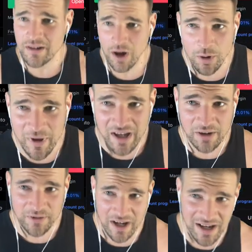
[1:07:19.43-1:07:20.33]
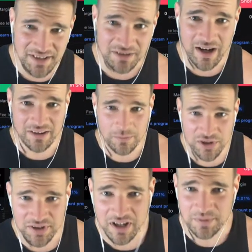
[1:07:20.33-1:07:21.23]
Oh man, I forgot I still had the
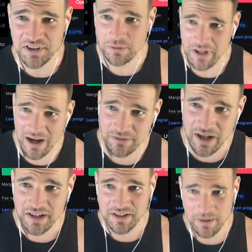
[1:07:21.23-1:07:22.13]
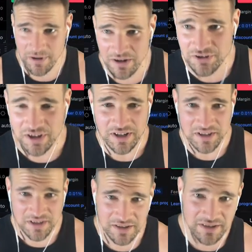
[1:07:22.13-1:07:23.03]
music up so loud, guys. I
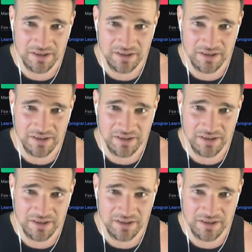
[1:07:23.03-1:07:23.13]
apologize.